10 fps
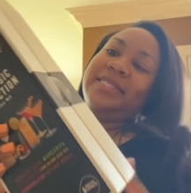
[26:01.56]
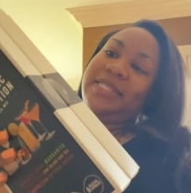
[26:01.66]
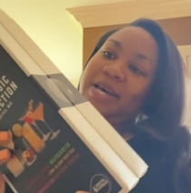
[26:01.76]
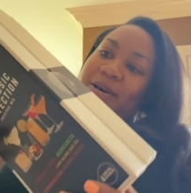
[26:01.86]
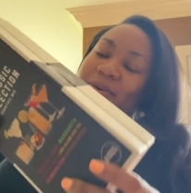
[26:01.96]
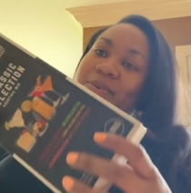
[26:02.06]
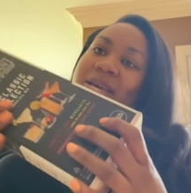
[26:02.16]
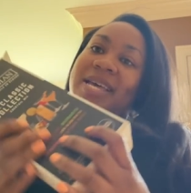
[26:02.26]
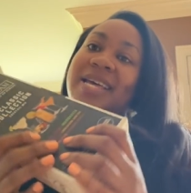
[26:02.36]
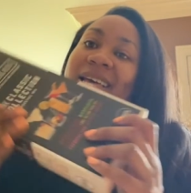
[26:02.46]
So,
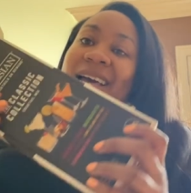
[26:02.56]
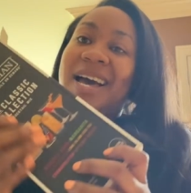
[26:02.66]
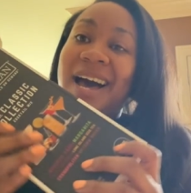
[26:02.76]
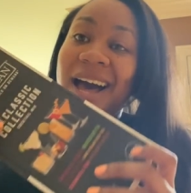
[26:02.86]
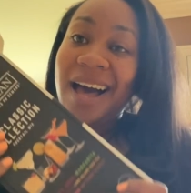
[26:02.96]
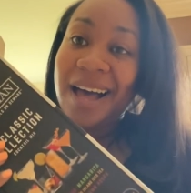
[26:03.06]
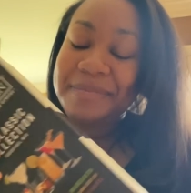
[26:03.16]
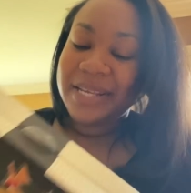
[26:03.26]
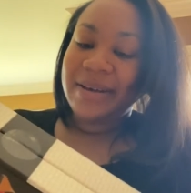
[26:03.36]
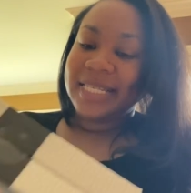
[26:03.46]
oh, I'm
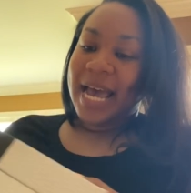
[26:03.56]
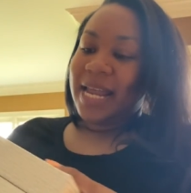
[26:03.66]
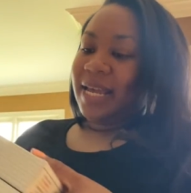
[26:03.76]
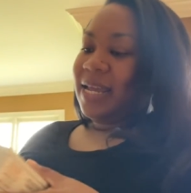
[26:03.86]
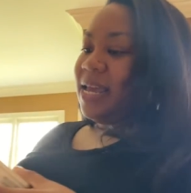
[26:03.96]
so excited.